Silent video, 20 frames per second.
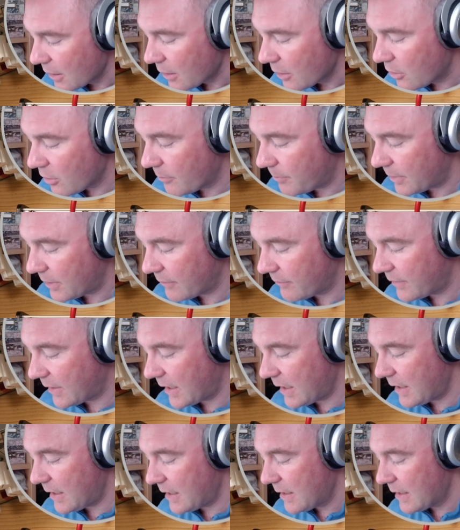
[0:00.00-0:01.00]
A couple of
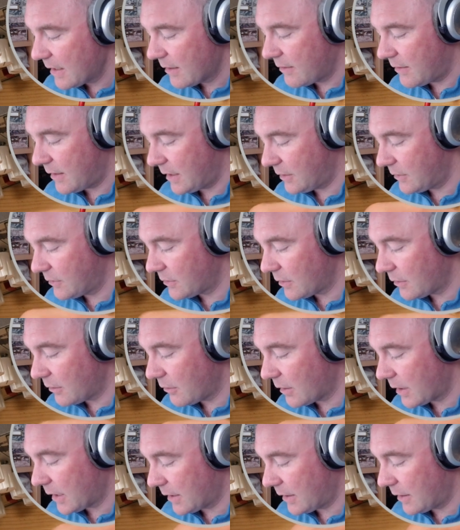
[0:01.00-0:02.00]
key things to
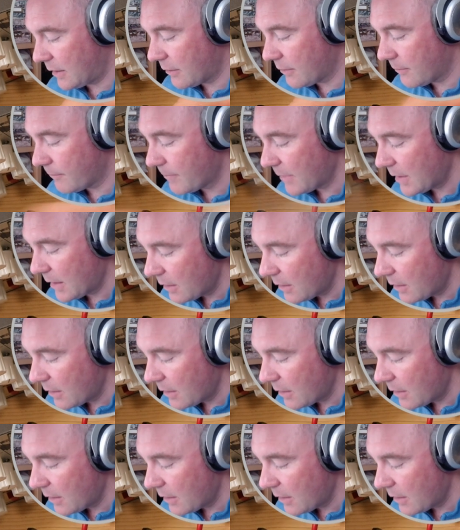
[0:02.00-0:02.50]
look at here.